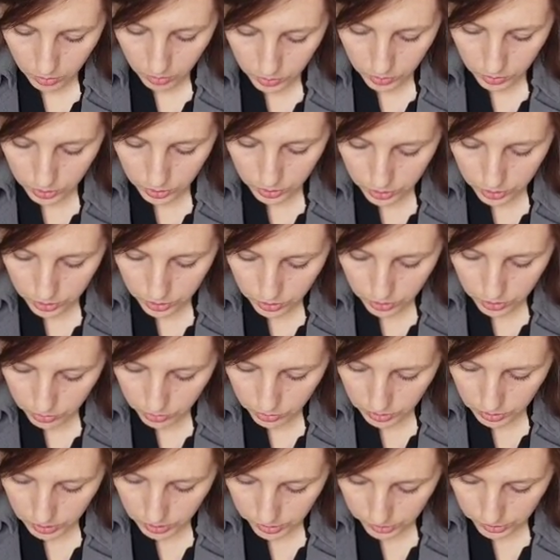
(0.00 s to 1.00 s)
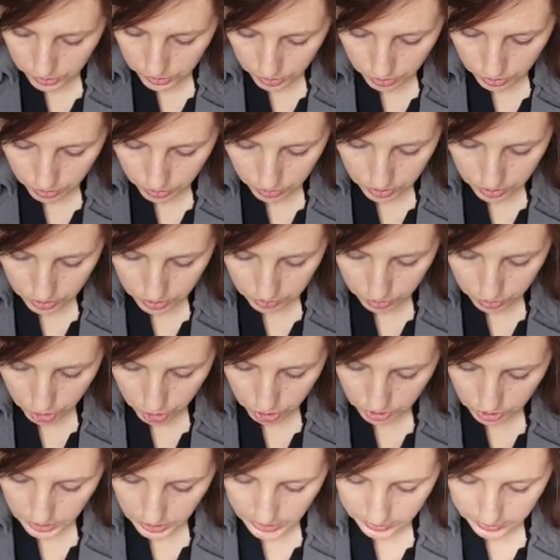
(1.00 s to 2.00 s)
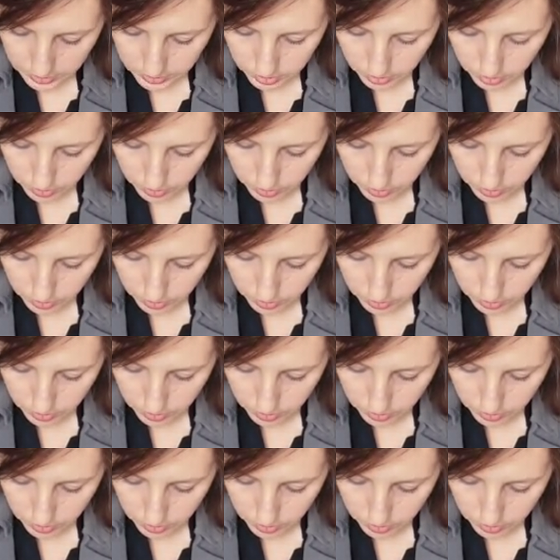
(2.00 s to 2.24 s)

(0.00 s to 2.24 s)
What you do is you subtract